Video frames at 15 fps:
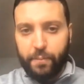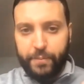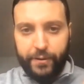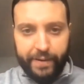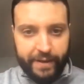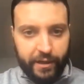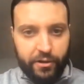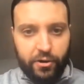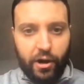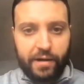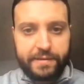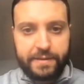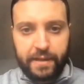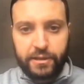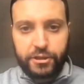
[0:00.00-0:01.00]
So operating
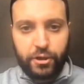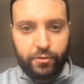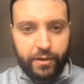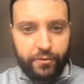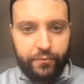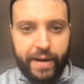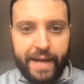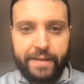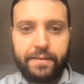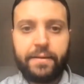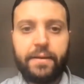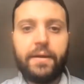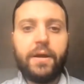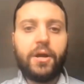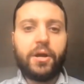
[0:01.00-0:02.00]
costs are shown in
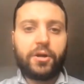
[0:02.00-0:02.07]
red,